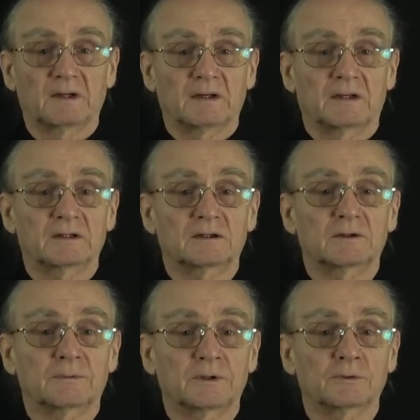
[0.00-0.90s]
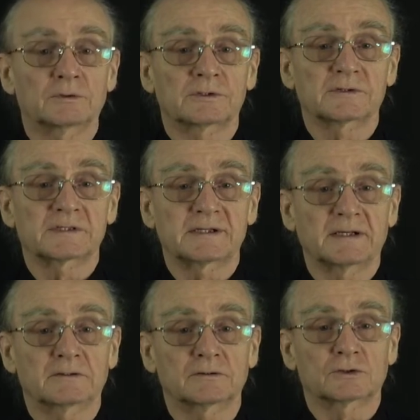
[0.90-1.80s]
Here we use the
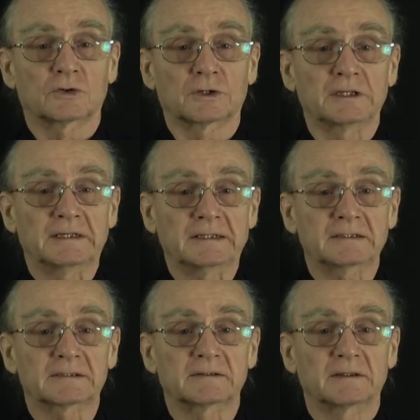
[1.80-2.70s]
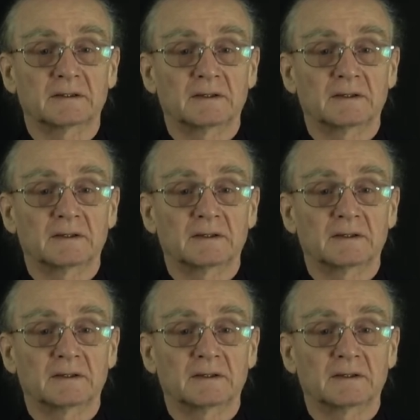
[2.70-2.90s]
centered coordinates.